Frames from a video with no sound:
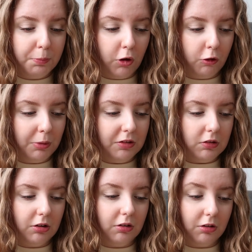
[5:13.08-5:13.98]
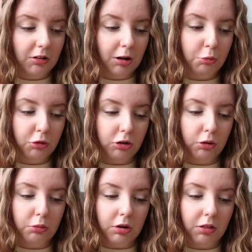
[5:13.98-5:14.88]
Paul reminds us that his contentment was
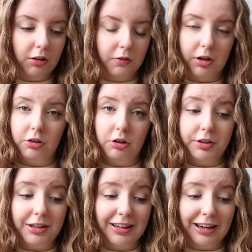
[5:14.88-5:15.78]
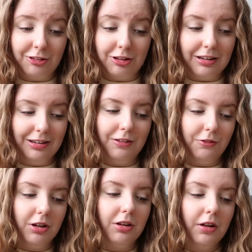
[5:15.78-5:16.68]
not only theoretical, he actually
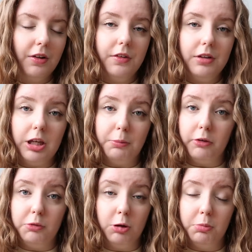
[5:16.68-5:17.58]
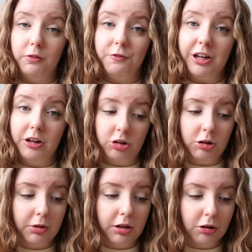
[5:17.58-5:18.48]
lived it. He probably would have been
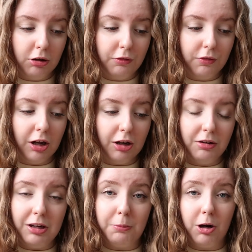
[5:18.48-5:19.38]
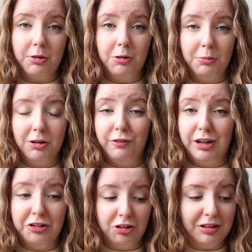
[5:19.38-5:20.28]
financially well off and he probably would have been
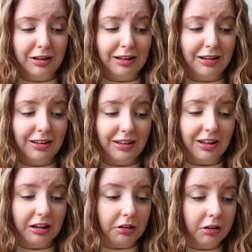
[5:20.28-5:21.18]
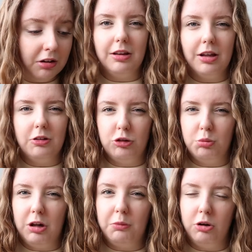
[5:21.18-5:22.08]
financially in need. I think that's
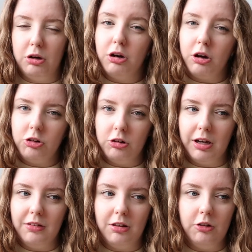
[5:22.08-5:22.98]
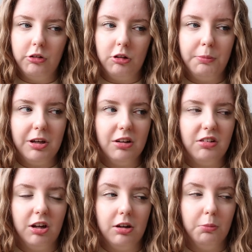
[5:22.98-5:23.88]
just why I want to encourage you guys today, just to be
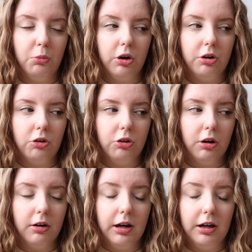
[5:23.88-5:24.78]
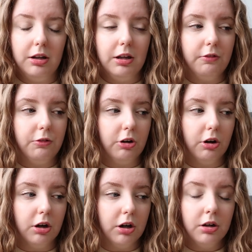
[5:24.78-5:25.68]
content in where you are at. If
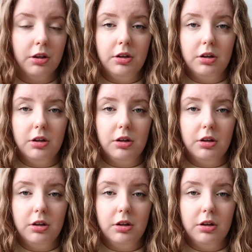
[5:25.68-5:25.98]
you are